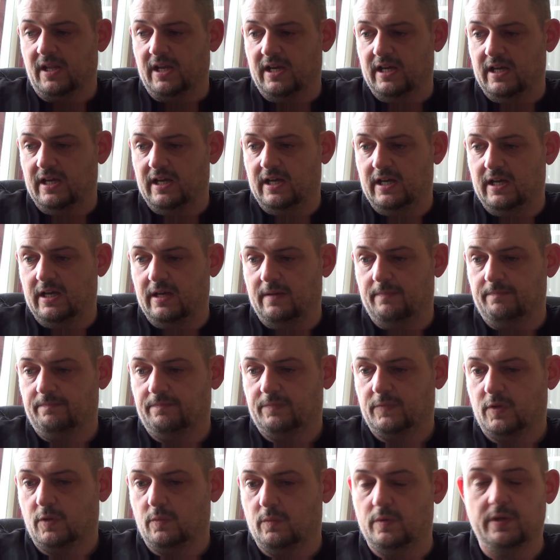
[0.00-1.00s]

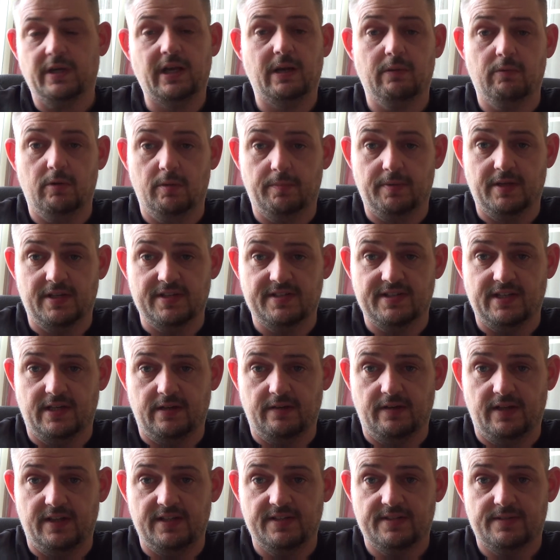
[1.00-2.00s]
We're now open on
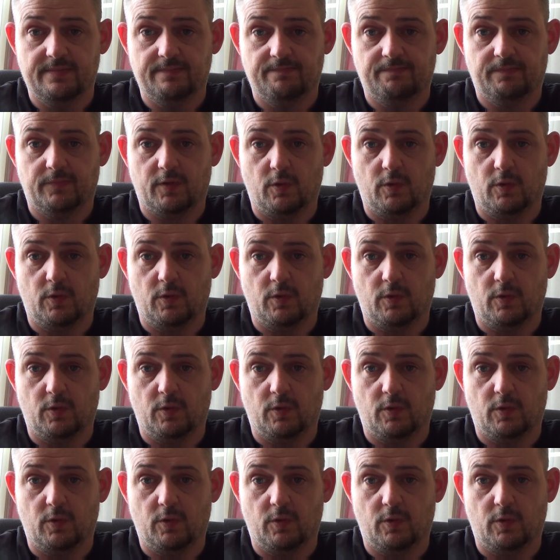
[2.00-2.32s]
Saturdays.